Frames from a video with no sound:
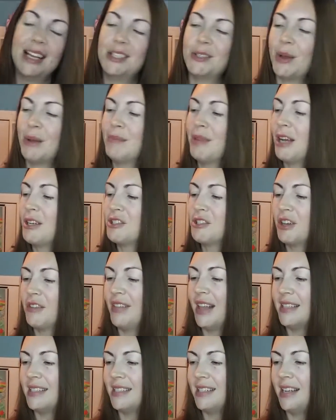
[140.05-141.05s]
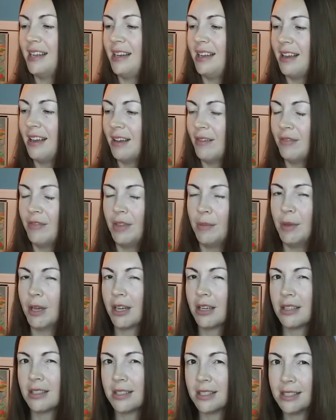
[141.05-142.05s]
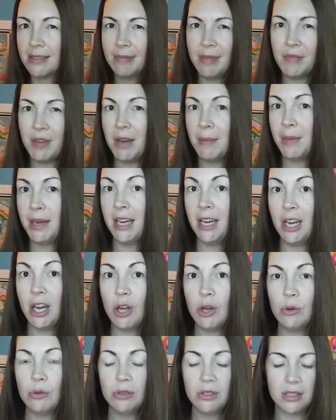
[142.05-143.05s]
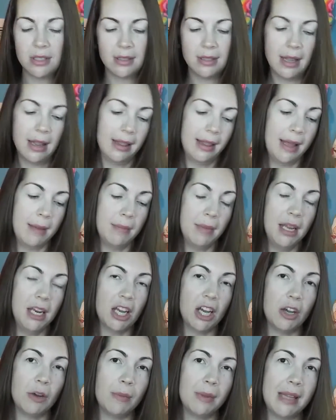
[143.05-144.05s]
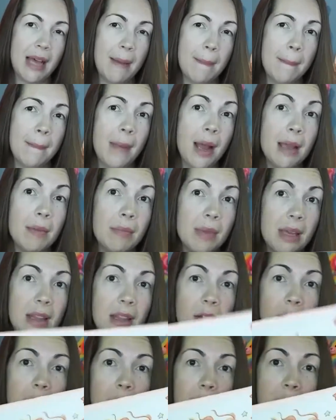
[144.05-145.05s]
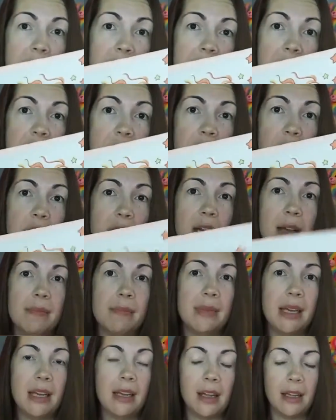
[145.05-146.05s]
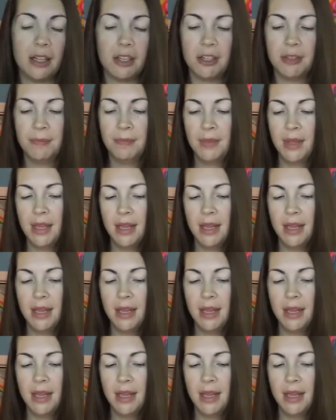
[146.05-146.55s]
So I'm not sure if that's in any of the books. If anybody knows, let me know. But that might be the only place that shows up in color.